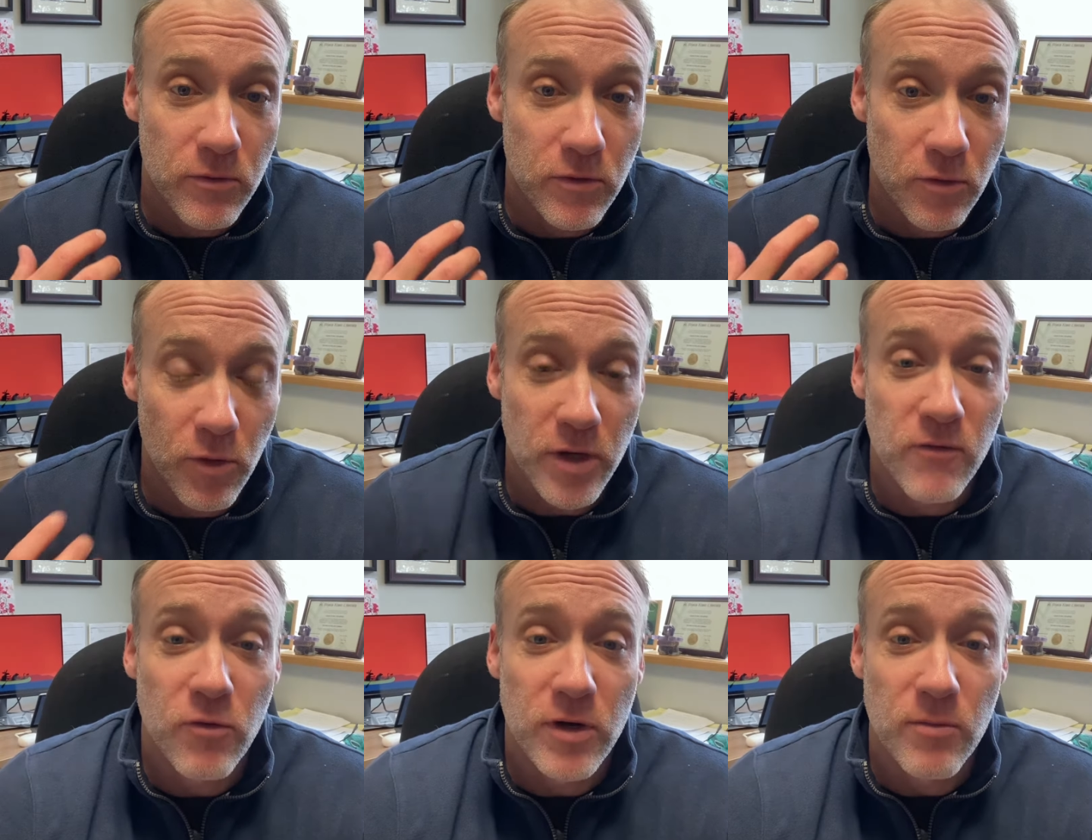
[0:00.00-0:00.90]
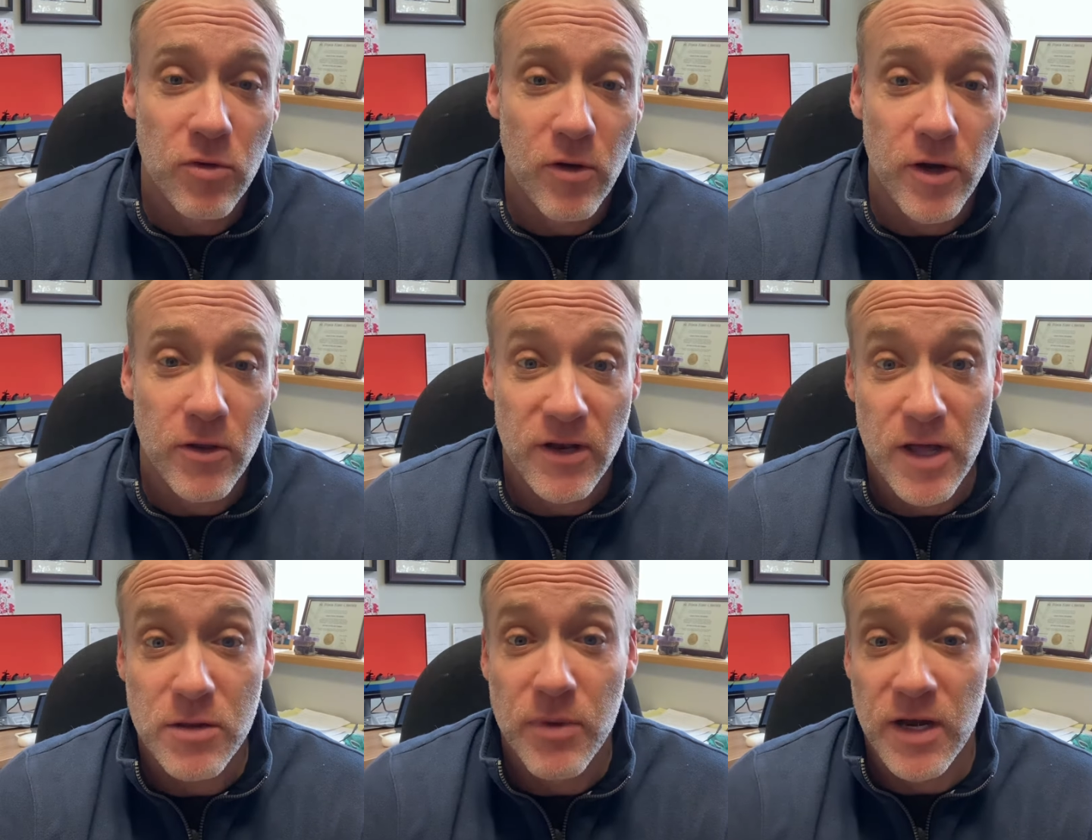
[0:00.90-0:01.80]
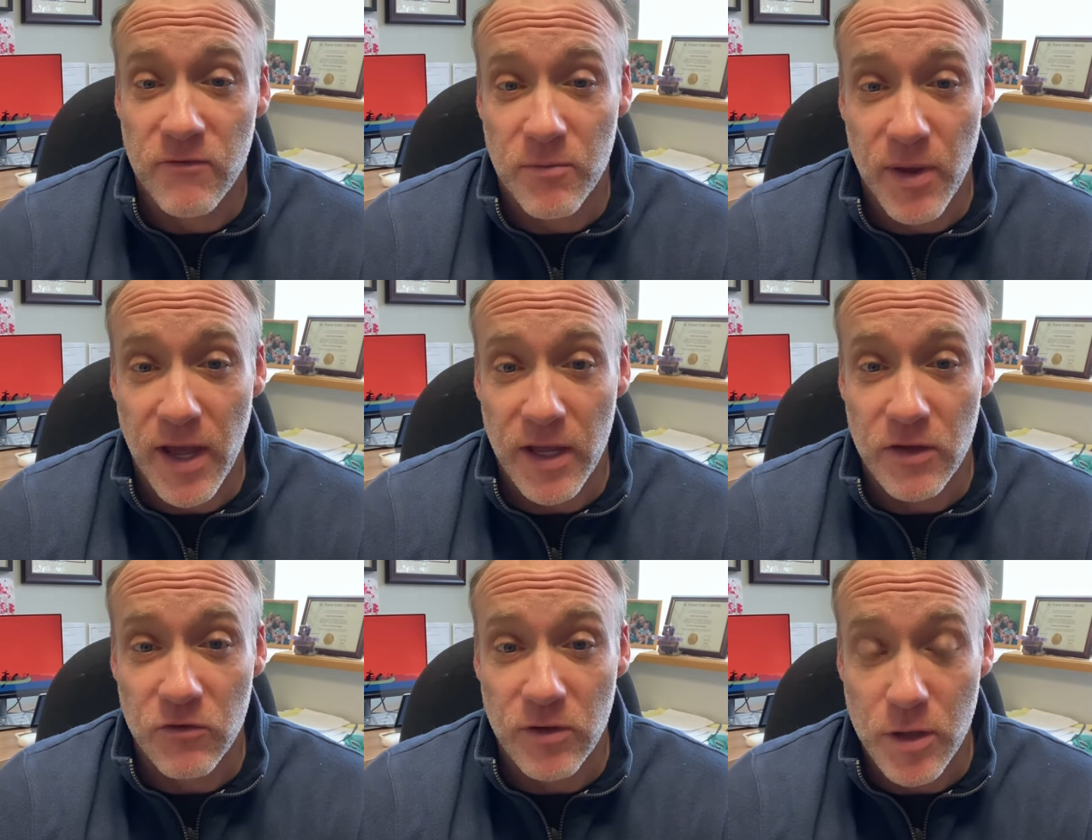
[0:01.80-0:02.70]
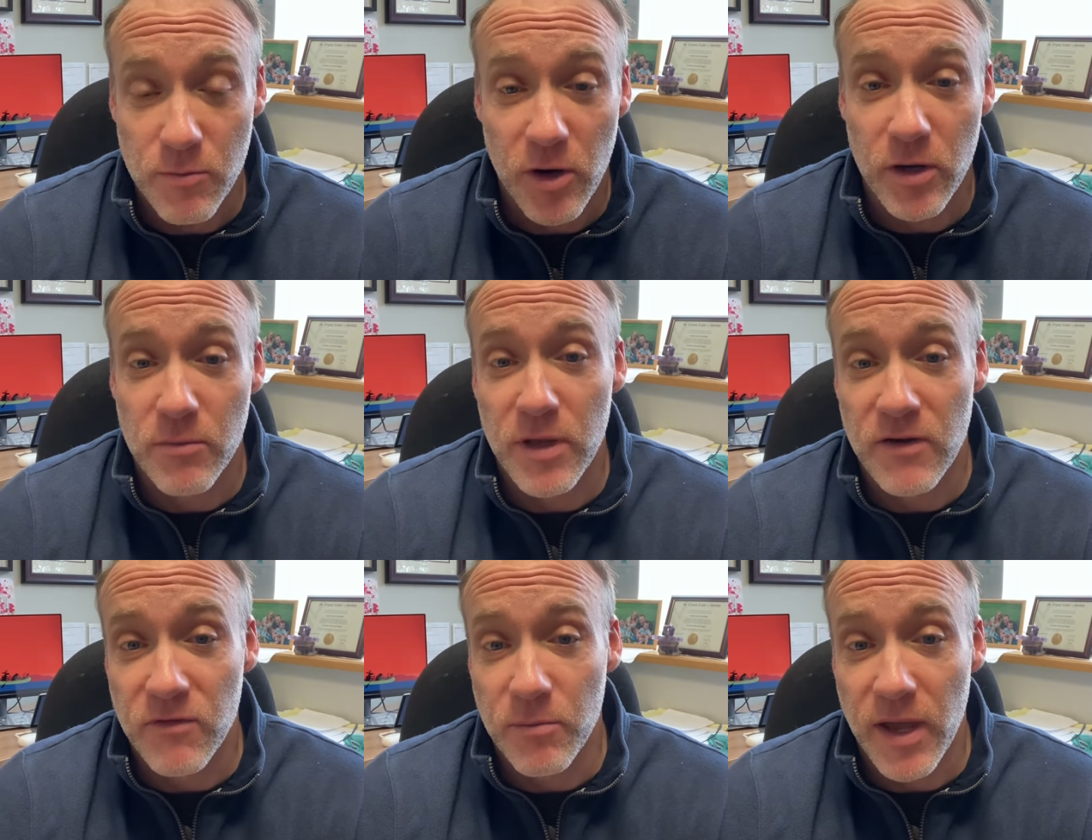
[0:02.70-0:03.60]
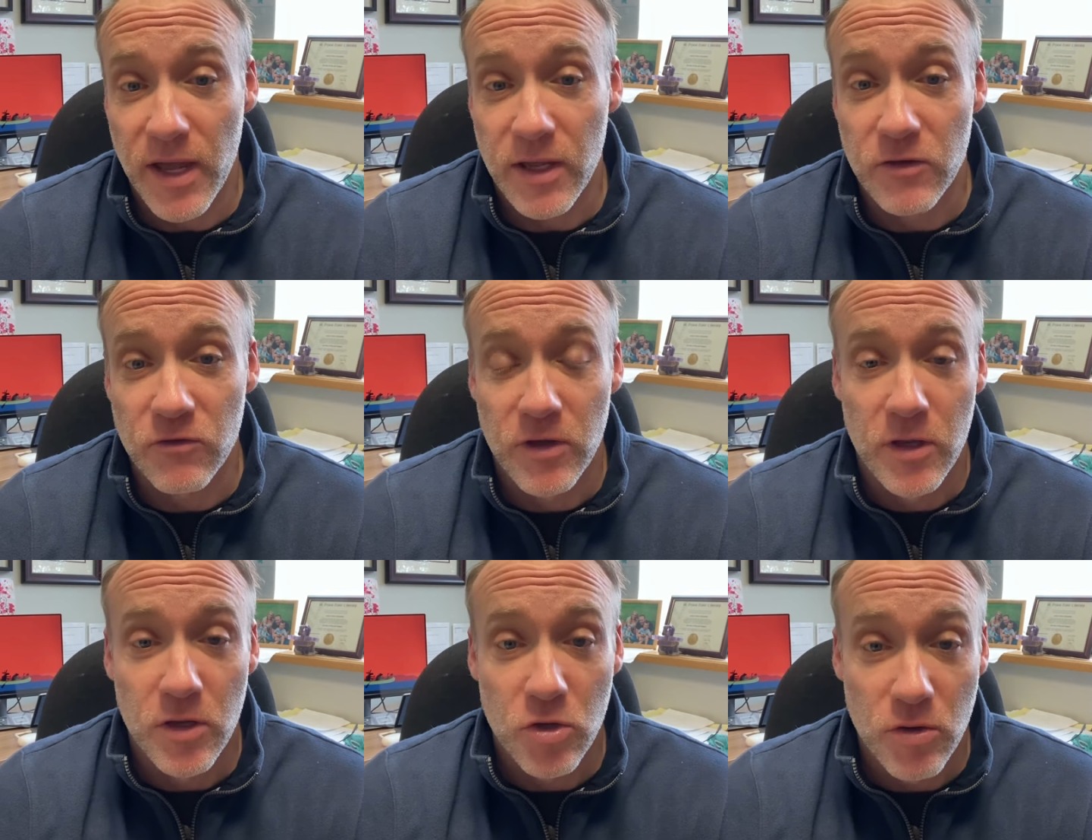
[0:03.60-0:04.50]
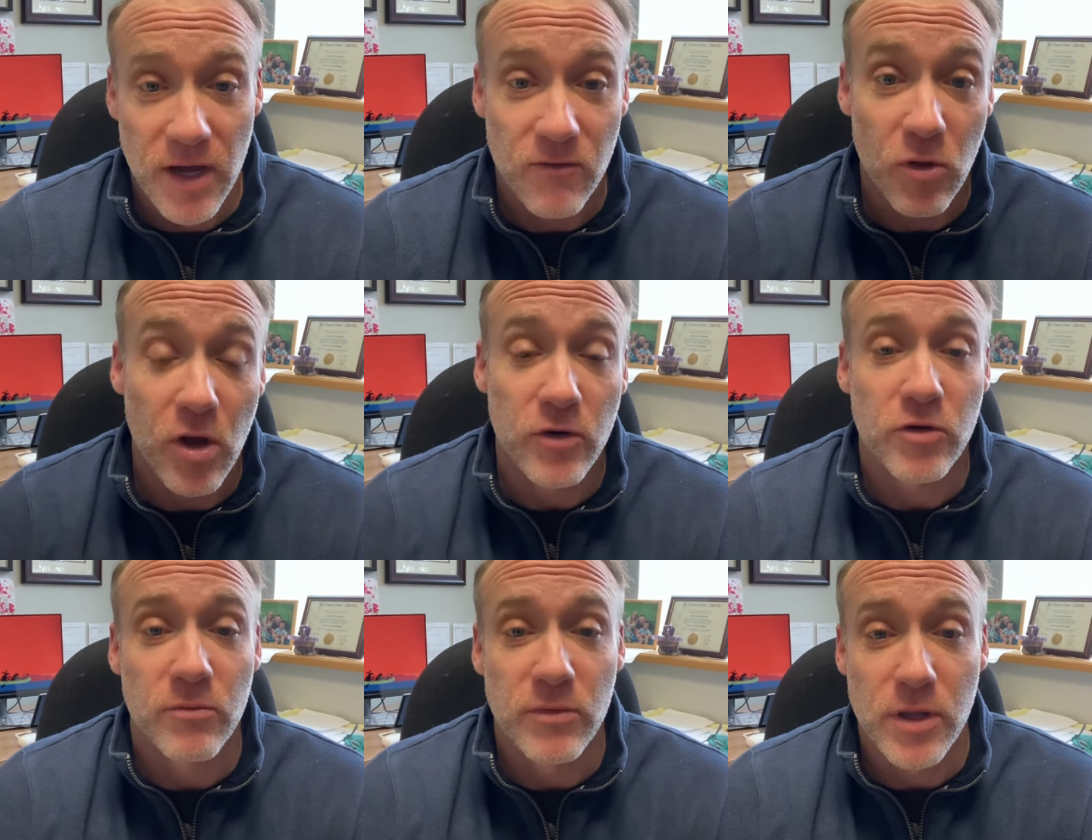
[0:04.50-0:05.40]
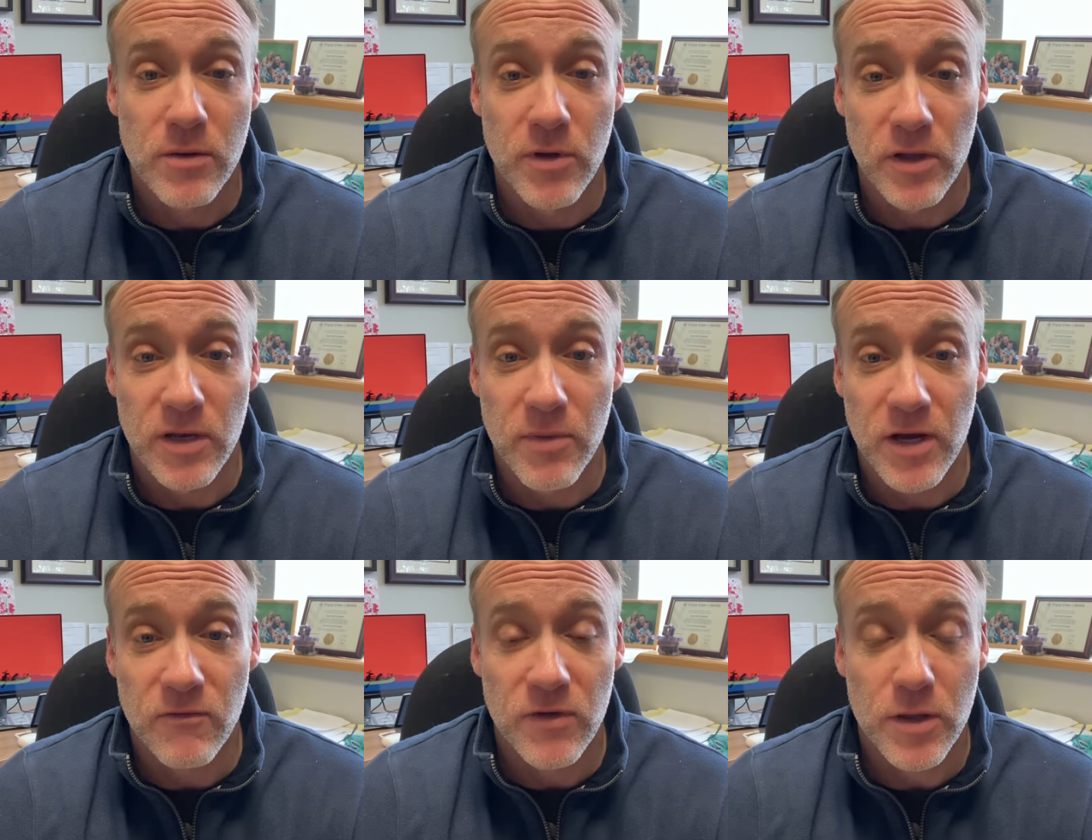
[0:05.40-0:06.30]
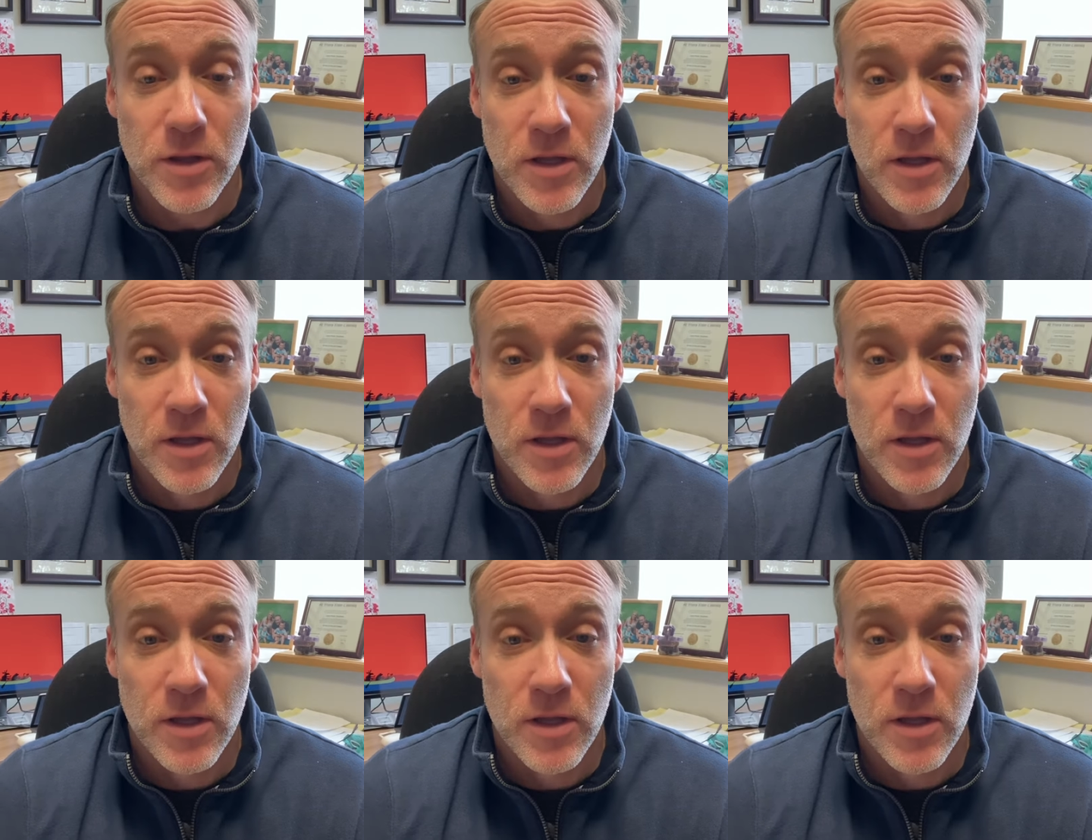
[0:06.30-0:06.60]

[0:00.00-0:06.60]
you're working for an employer that has a benefit package, and as part of the benefit package, you have long-term disability benefits.